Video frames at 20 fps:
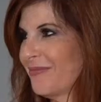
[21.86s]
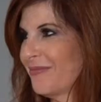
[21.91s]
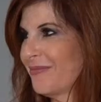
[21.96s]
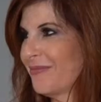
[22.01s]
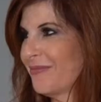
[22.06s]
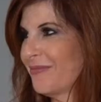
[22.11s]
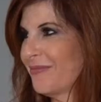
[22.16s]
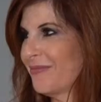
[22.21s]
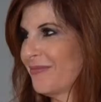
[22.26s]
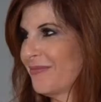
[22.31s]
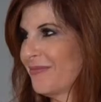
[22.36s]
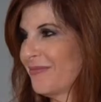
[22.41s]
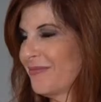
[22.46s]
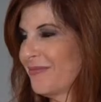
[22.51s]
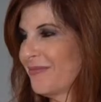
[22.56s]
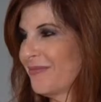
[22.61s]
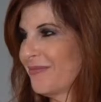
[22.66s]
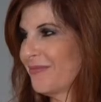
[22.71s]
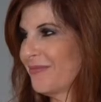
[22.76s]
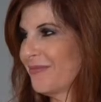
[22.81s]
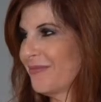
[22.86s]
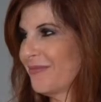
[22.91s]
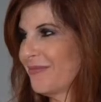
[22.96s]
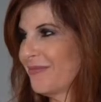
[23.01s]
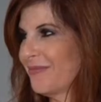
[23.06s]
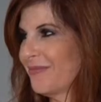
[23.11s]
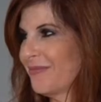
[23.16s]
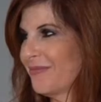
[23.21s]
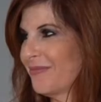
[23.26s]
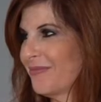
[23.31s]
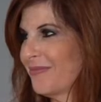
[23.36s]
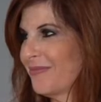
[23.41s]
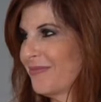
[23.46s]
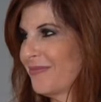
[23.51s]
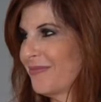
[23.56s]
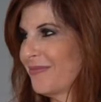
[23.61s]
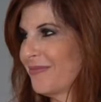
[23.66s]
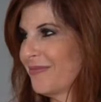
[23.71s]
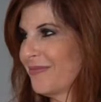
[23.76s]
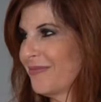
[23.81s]

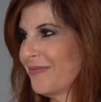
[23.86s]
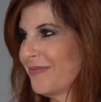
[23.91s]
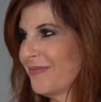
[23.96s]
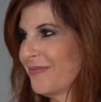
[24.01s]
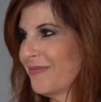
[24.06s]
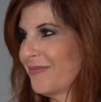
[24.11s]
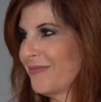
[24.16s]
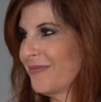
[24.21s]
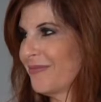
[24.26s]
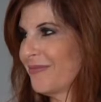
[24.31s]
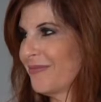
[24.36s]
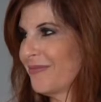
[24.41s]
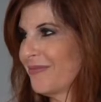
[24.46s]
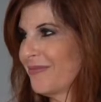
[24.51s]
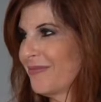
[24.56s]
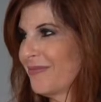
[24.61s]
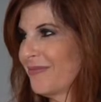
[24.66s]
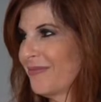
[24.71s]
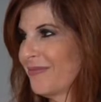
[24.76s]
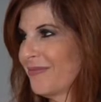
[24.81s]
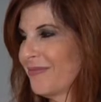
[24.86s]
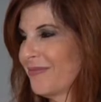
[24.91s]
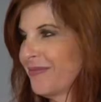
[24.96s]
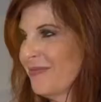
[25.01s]
The person shown says nothing.